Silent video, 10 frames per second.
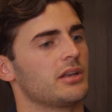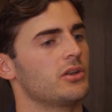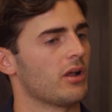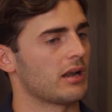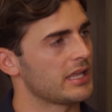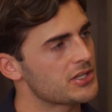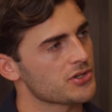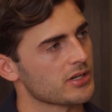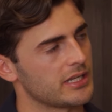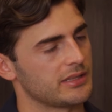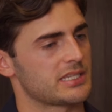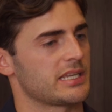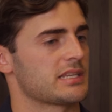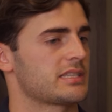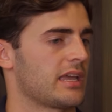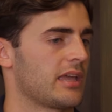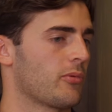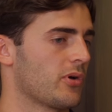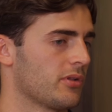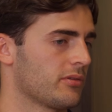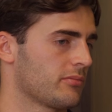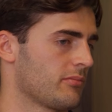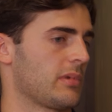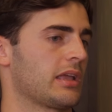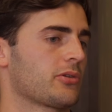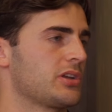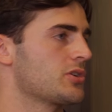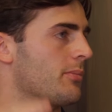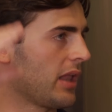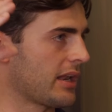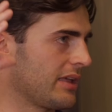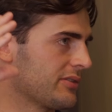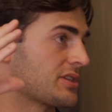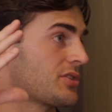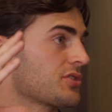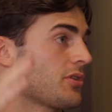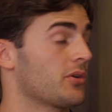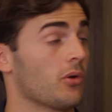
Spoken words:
not literally in the sense that it will increase your blood level testosterone,